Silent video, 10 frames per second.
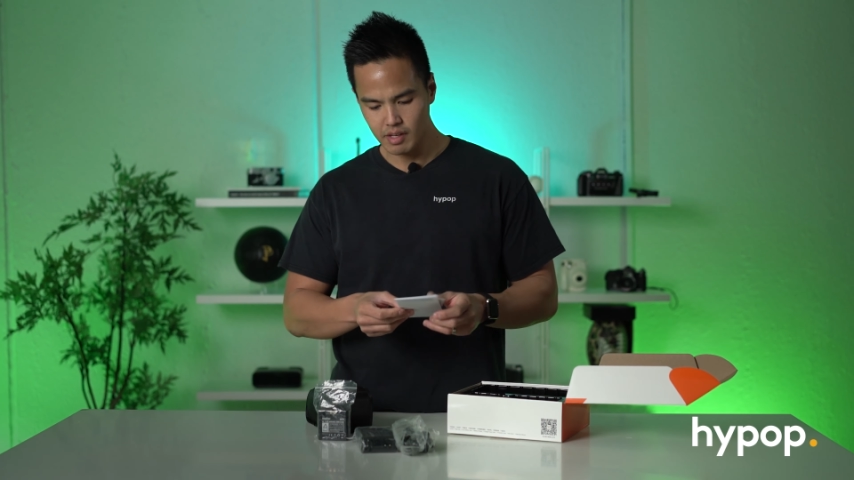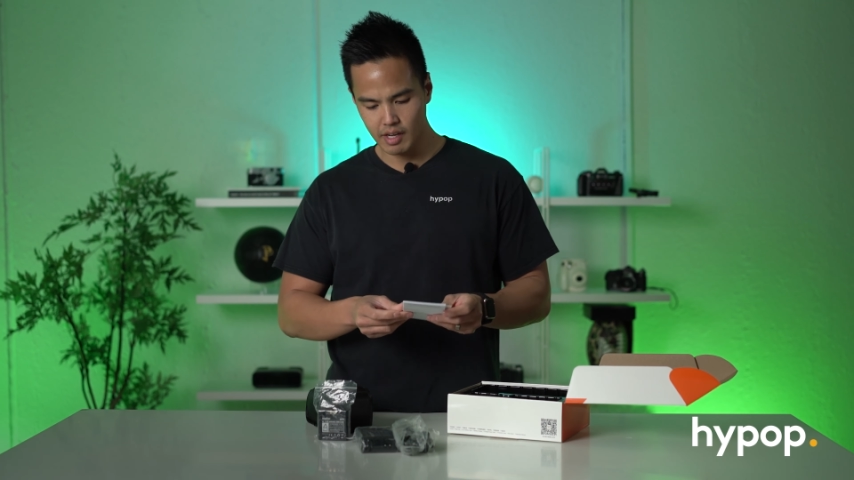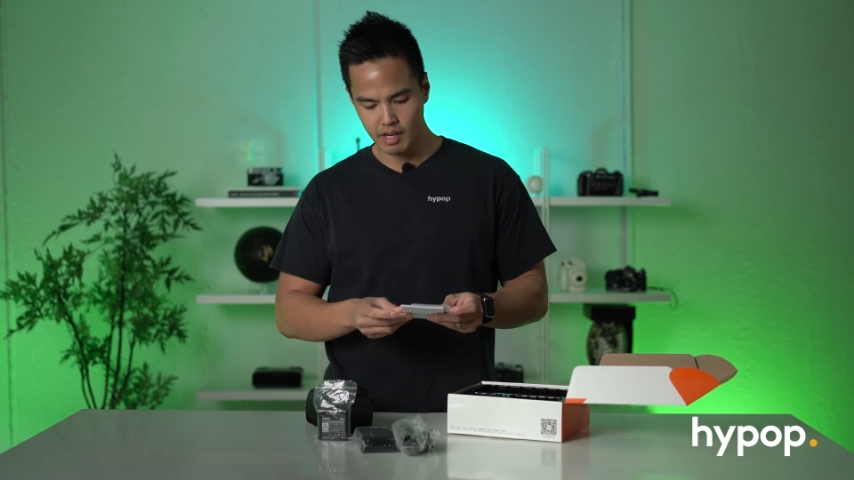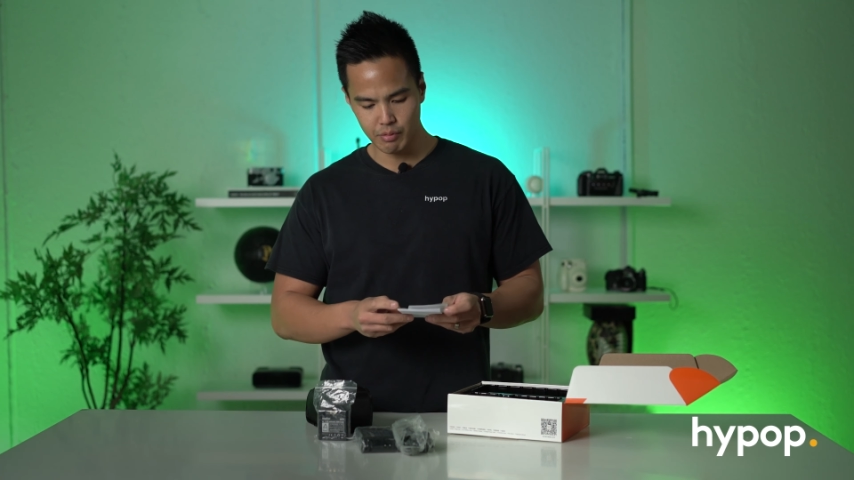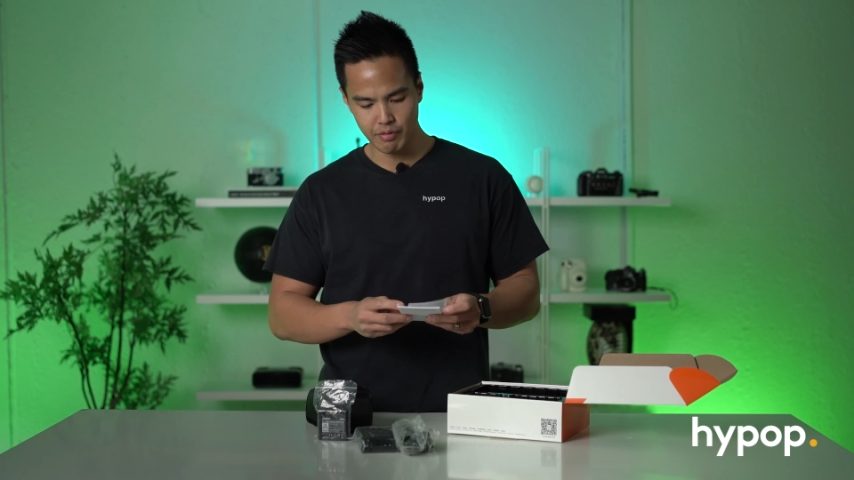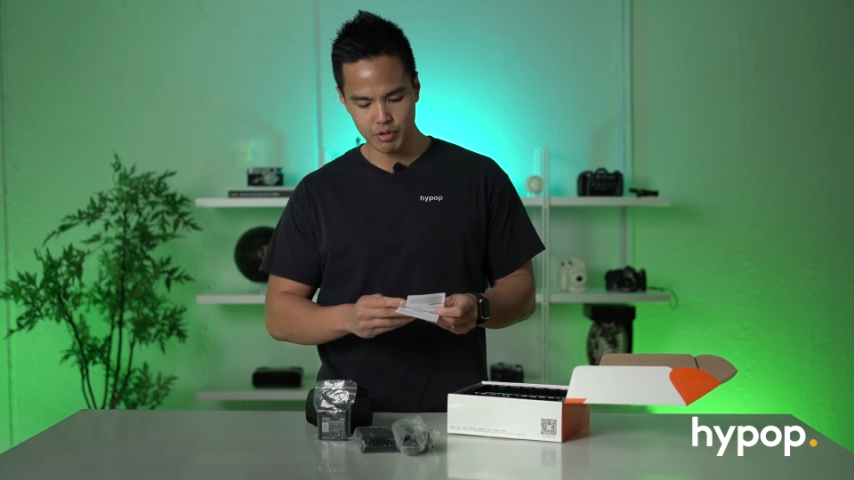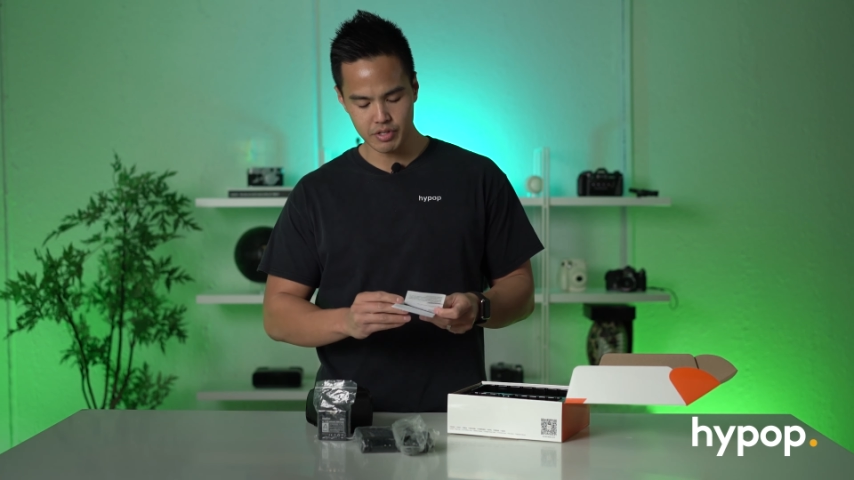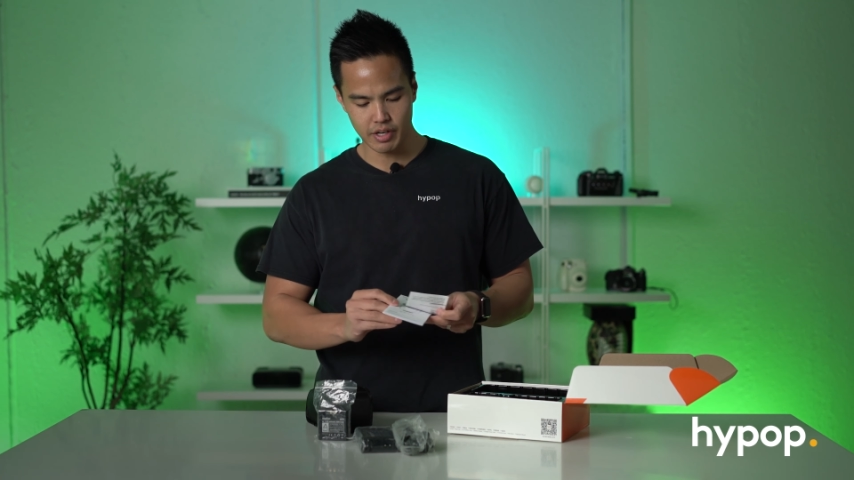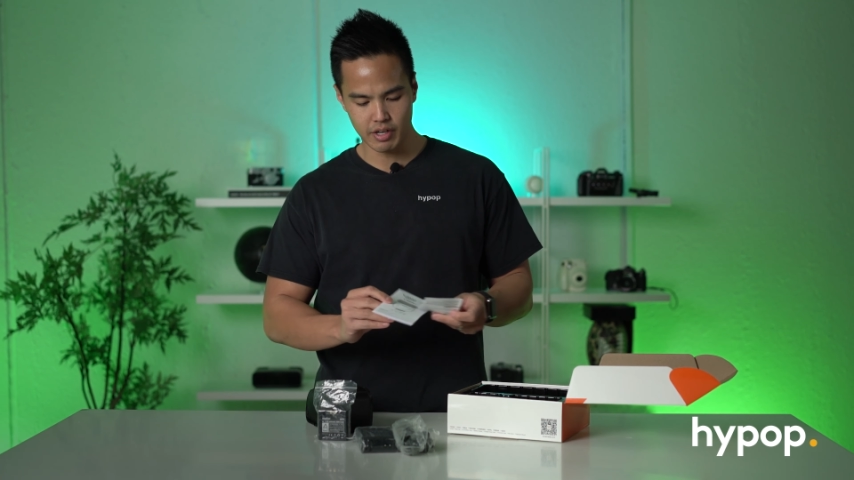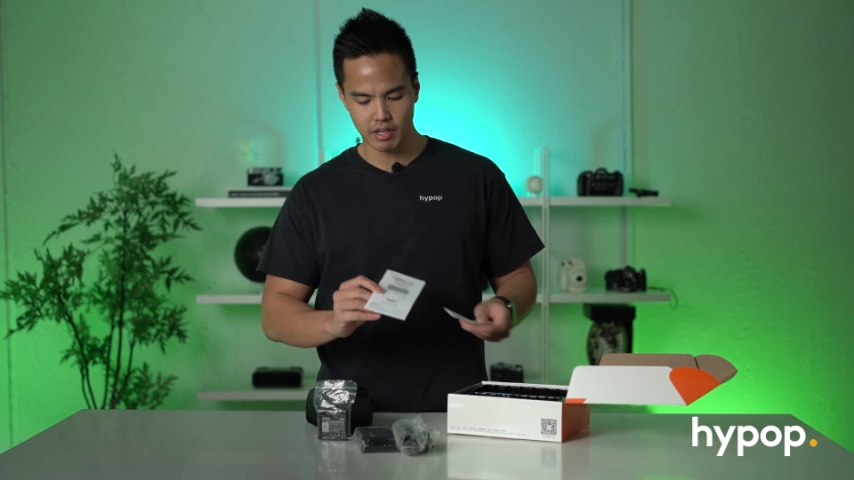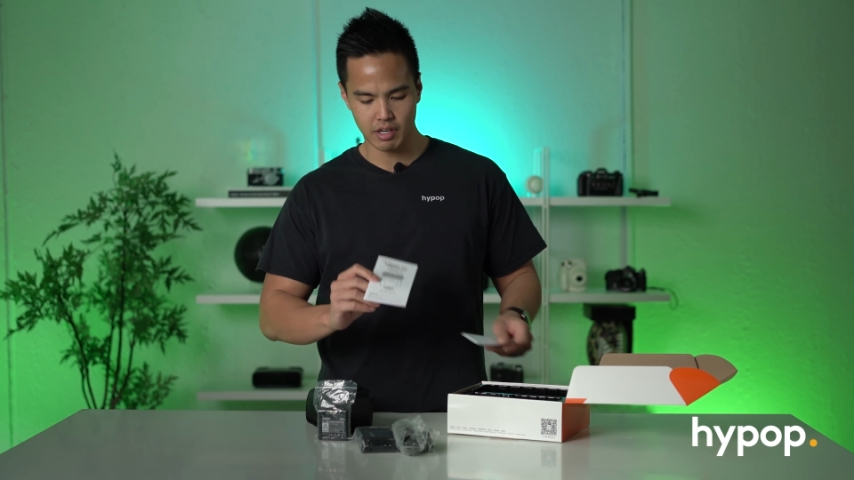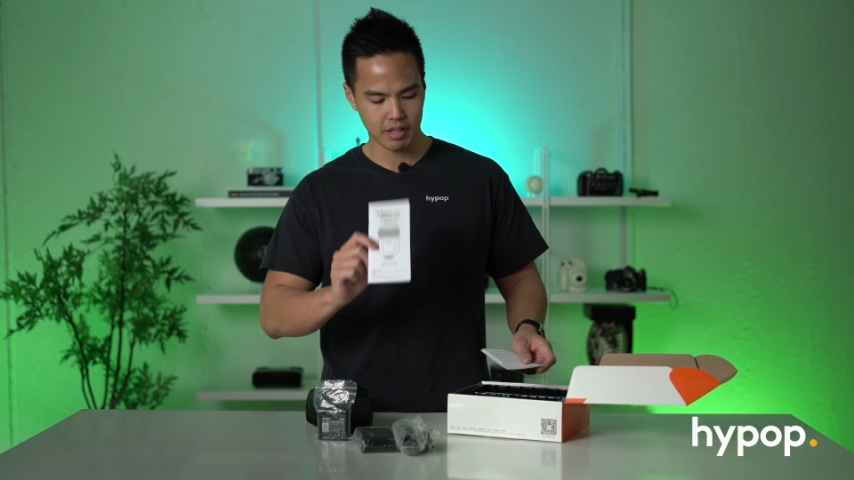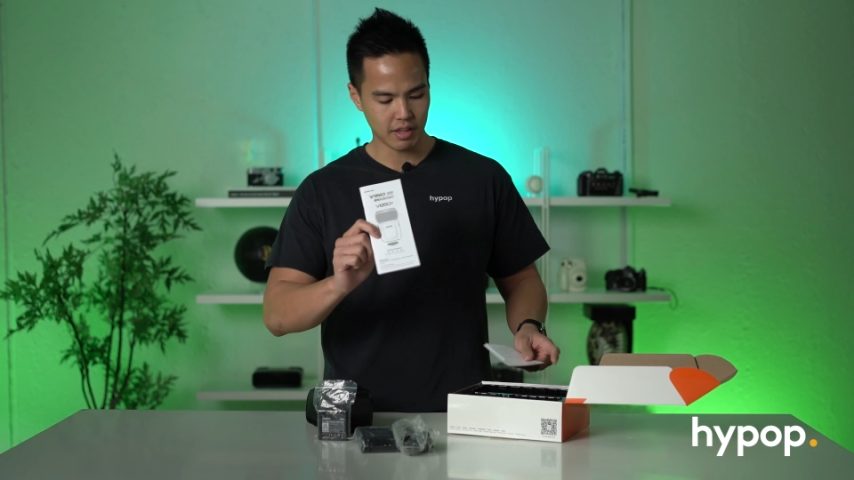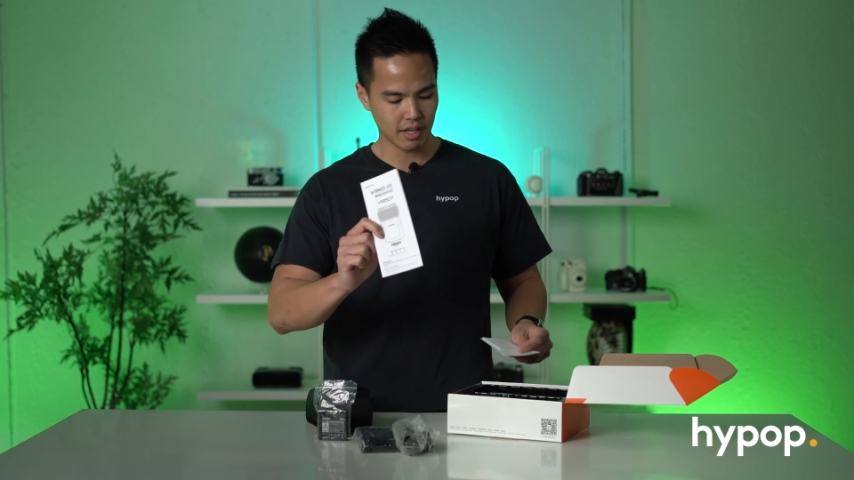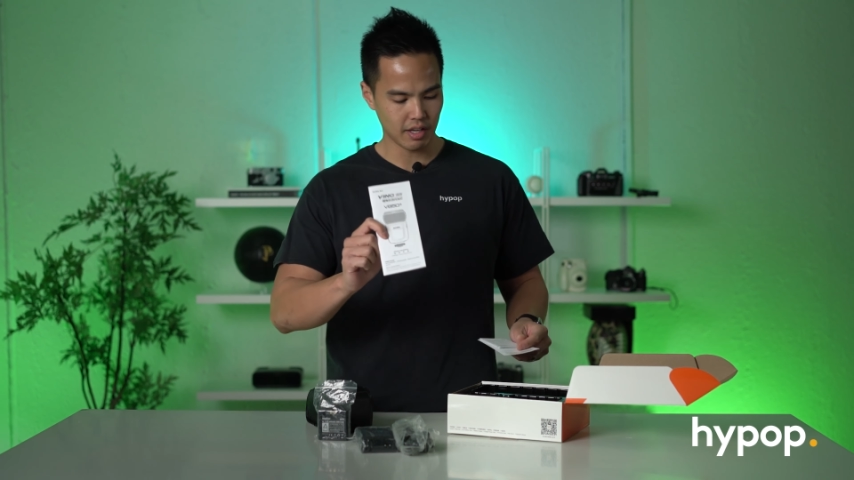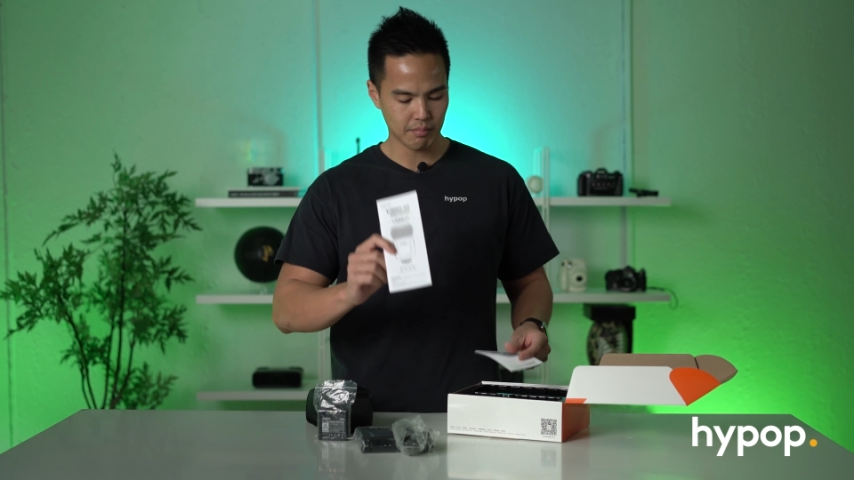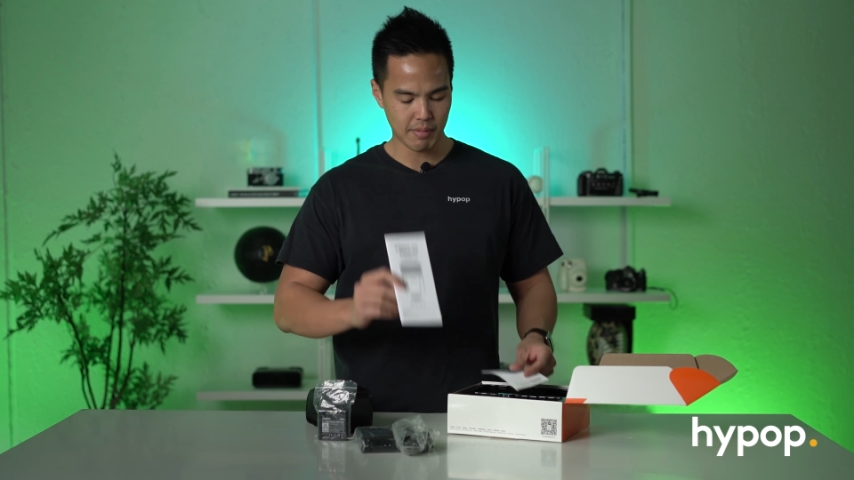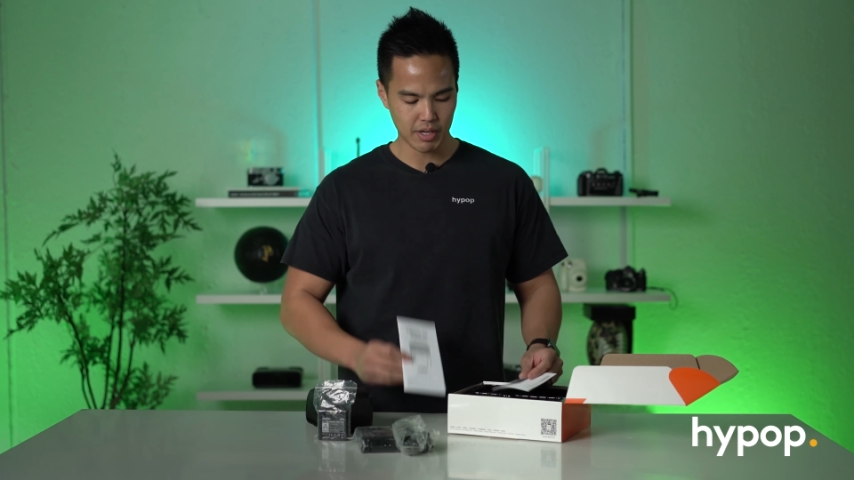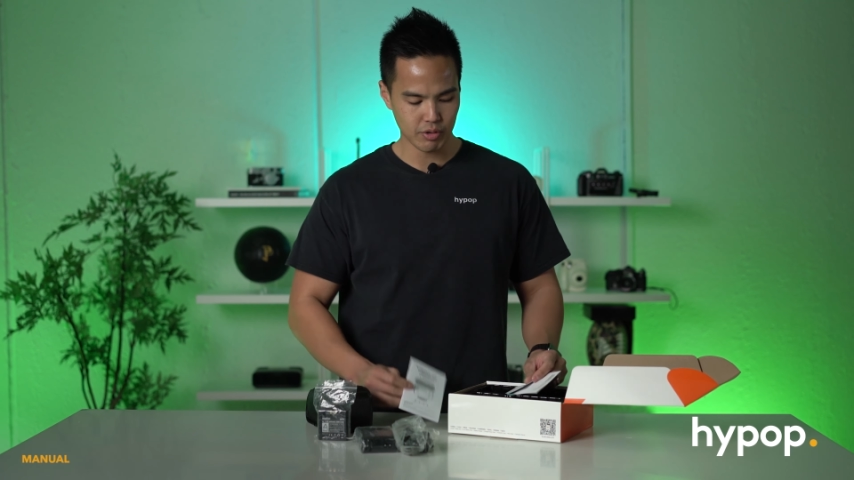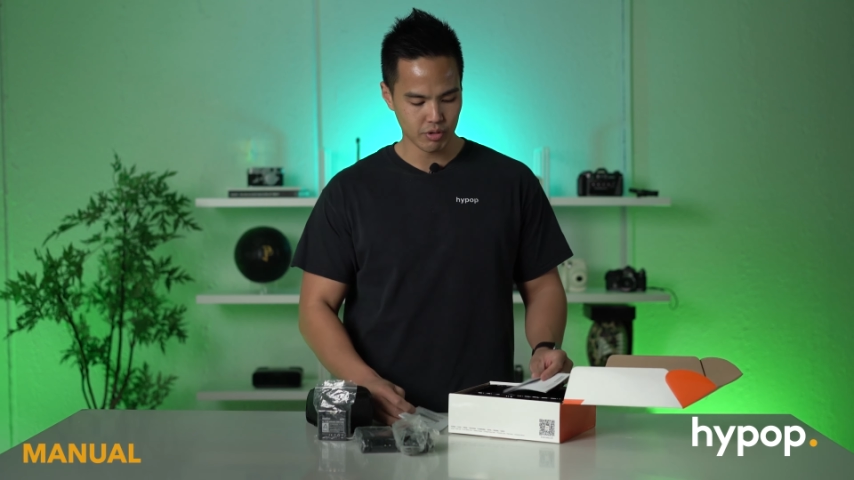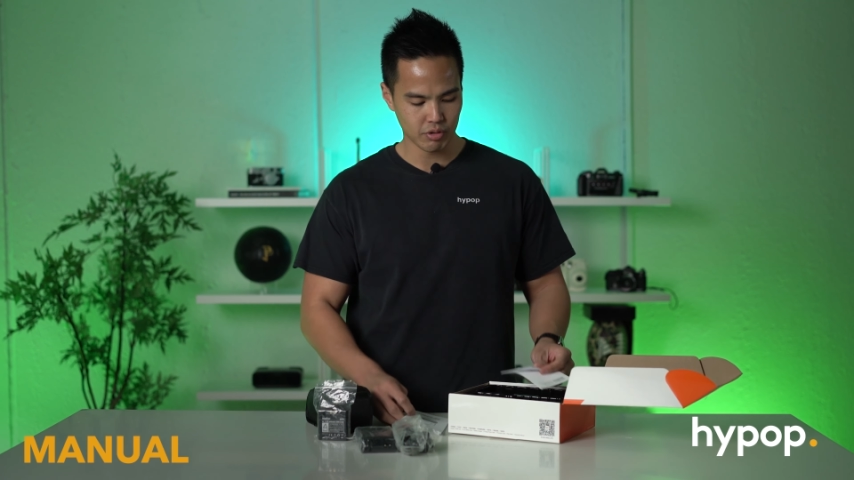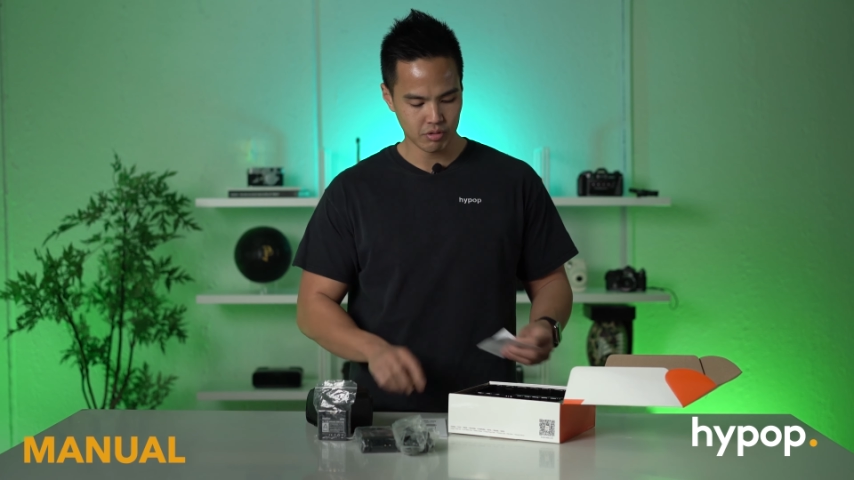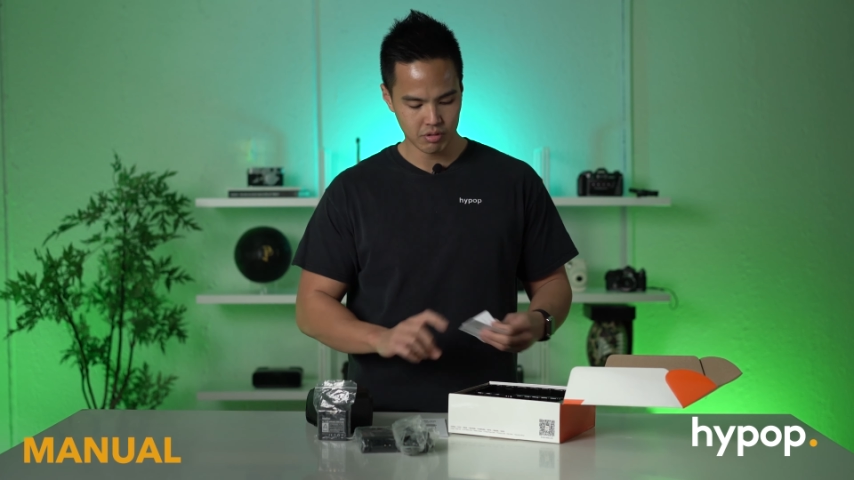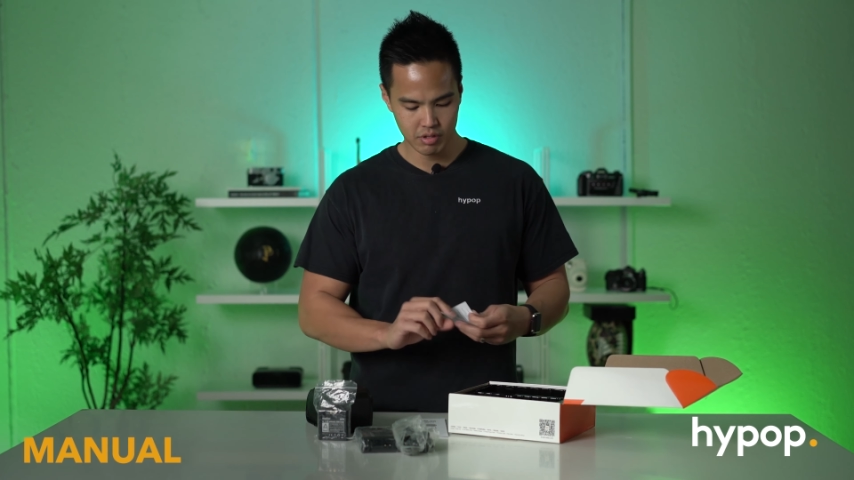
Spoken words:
And we've also got the manual,